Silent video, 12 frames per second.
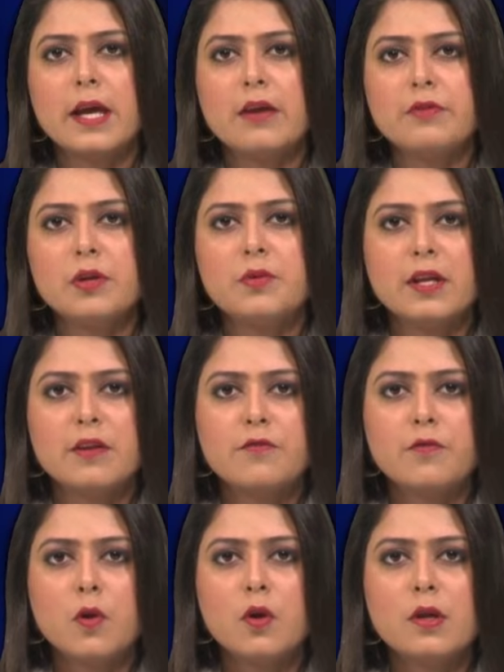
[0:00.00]
Heavy
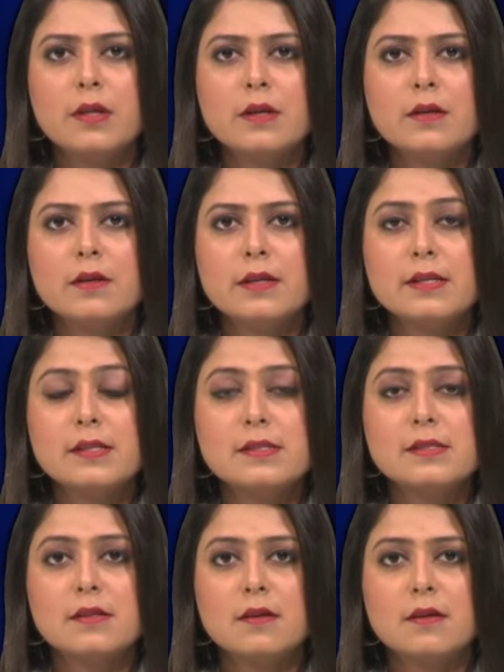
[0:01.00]
rainfall uh,
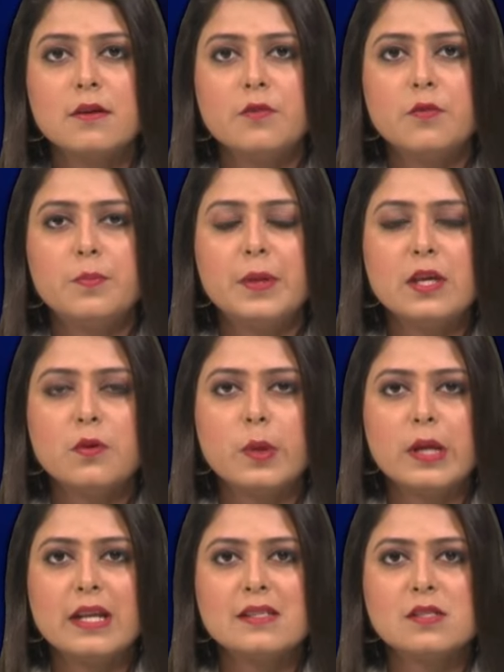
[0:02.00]
is uh,
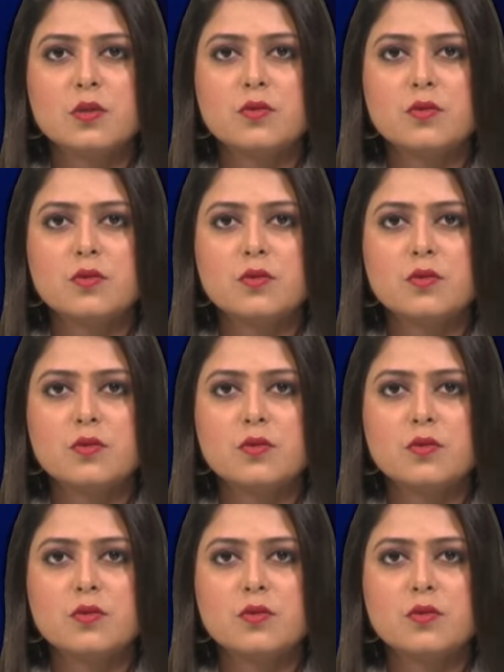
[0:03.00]
being witnessed in